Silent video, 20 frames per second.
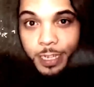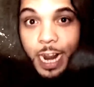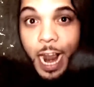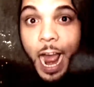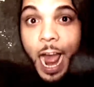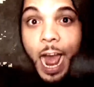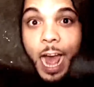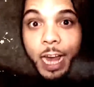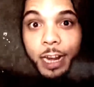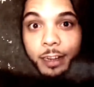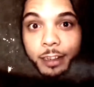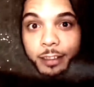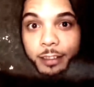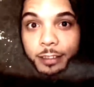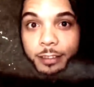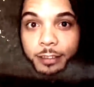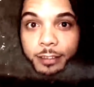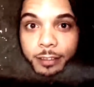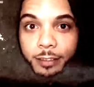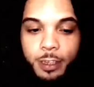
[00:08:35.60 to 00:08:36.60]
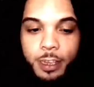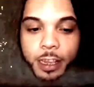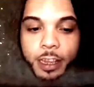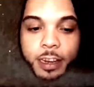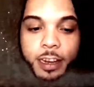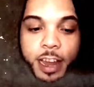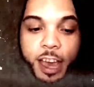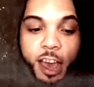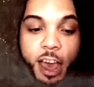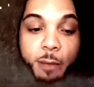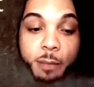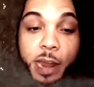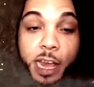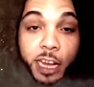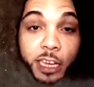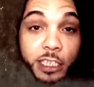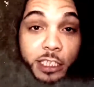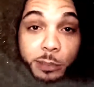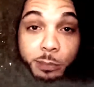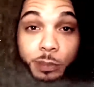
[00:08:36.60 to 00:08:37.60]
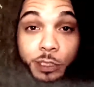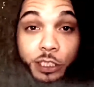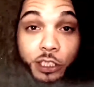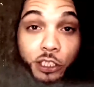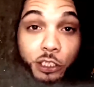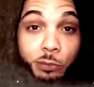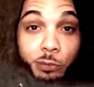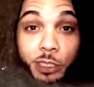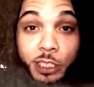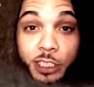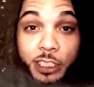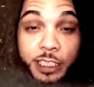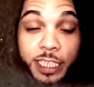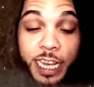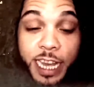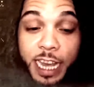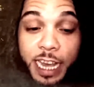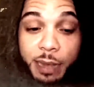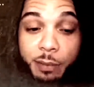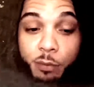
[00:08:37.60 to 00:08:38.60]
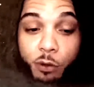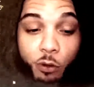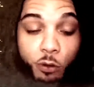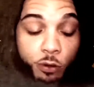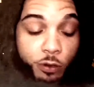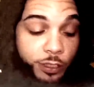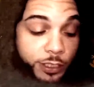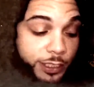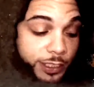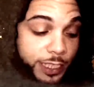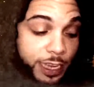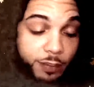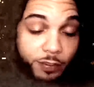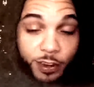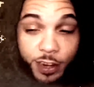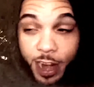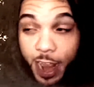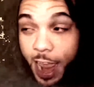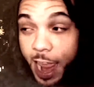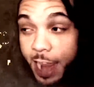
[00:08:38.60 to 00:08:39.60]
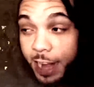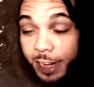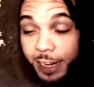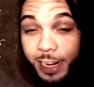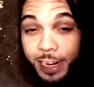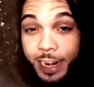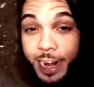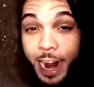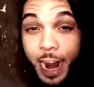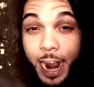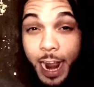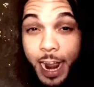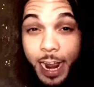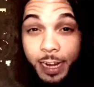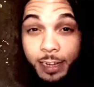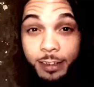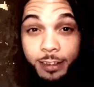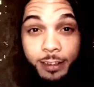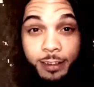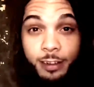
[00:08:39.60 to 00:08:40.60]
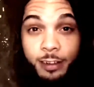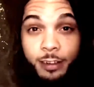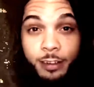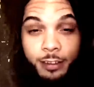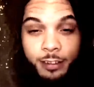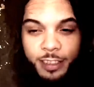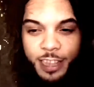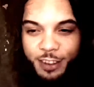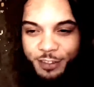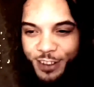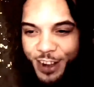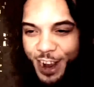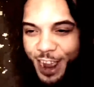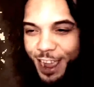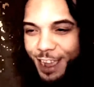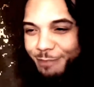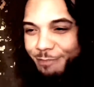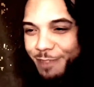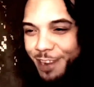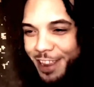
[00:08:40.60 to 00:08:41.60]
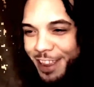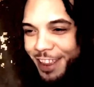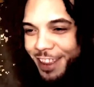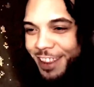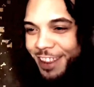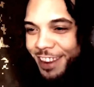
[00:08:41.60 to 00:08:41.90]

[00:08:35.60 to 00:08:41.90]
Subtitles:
God. Now, I'm not going to spend too much time on 7, 8, and 9. That rhymed.